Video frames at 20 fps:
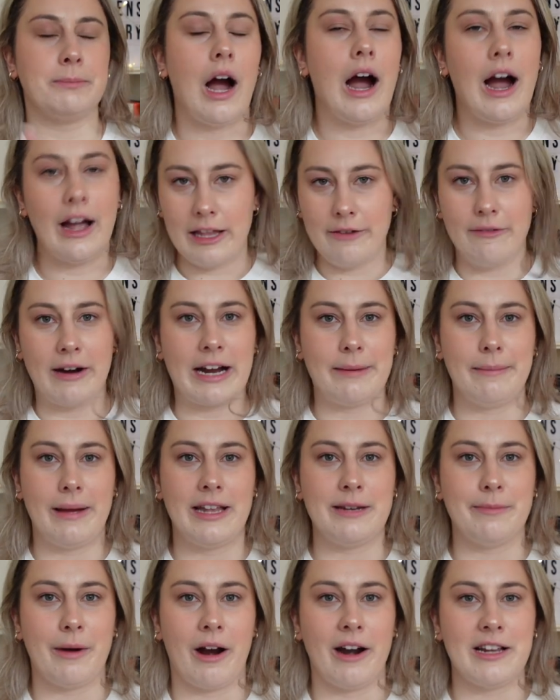I highly
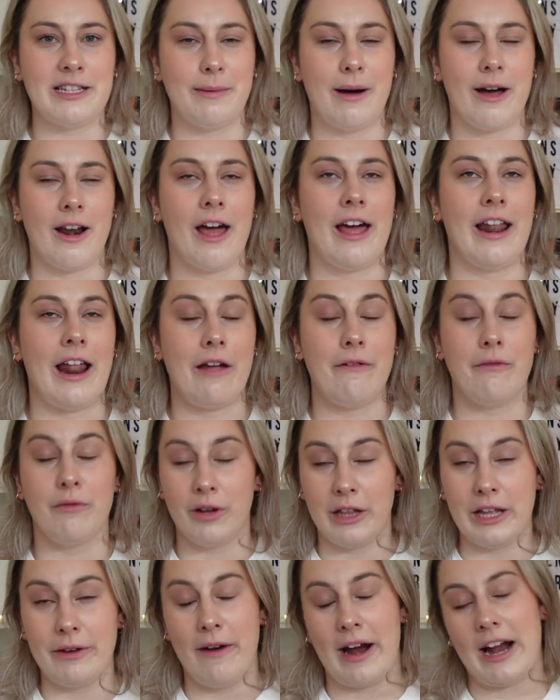recommend Mariana Zapata and I
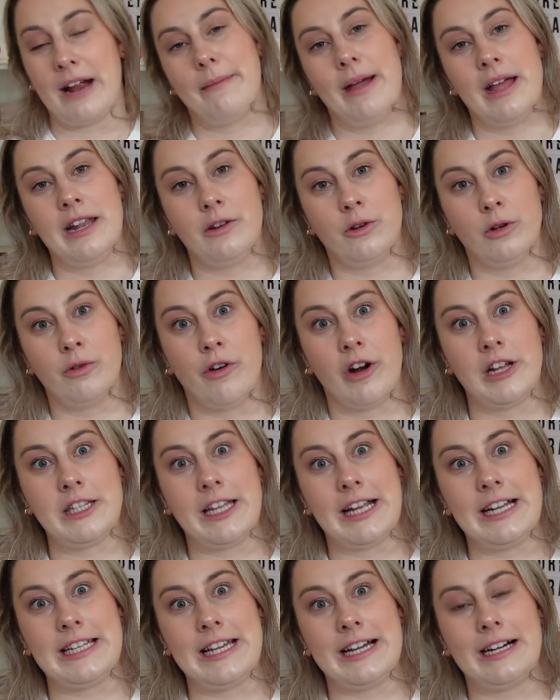really recommend All Roads
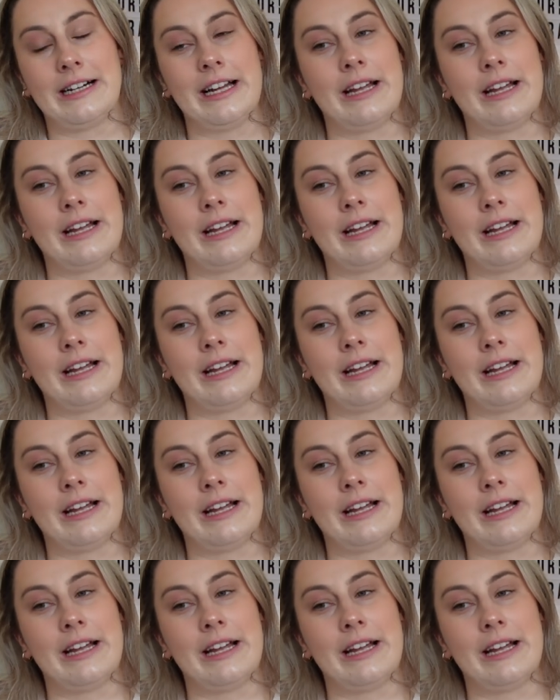Lead Here.